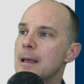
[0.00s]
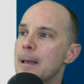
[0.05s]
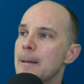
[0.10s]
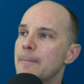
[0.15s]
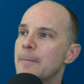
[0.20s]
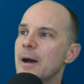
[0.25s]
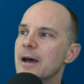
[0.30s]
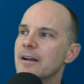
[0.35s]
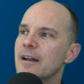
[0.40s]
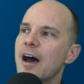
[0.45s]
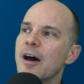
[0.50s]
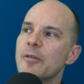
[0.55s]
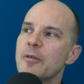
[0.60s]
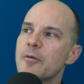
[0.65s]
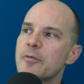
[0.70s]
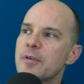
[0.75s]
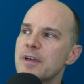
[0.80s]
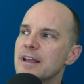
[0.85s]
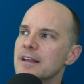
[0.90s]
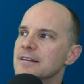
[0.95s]
But other
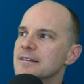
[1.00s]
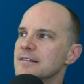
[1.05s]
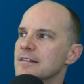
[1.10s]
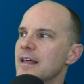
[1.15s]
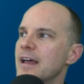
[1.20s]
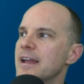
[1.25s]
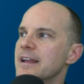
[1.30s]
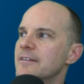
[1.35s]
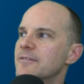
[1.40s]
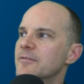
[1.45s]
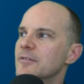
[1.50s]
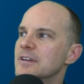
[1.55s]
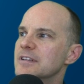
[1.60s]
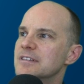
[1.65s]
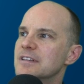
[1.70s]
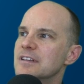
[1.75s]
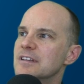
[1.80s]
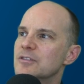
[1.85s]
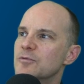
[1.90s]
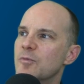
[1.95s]
things like, for
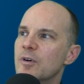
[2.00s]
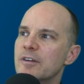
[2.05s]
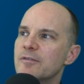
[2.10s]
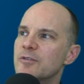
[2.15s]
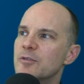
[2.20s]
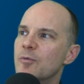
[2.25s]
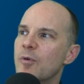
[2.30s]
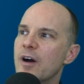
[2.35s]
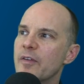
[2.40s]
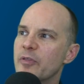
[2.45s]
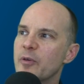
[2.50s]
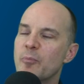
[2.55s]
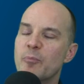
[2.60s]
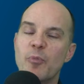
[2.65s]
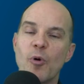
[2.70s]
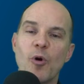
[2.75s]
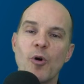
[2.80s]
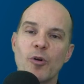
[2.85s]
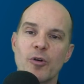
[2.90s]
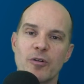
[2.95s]
instance, what if you want the
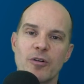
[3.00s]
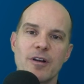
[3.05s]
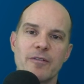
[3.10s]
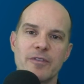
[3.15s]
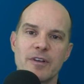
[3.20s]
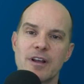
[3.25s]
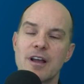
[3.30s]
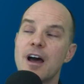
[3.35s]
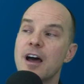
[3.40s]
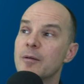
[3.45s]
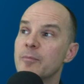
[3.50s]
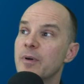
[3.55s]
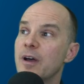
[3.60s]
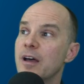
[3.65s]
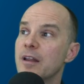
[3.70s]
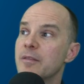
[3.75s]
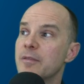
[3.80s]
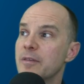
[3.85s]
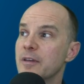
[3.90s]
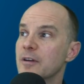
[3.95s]
border of the
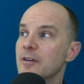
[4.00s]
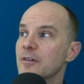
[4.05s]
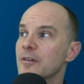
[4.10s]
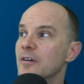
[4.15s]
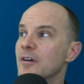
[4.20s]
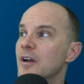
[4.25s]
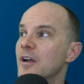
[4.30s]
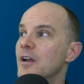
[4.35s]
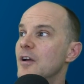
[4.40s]
Kanban thicker?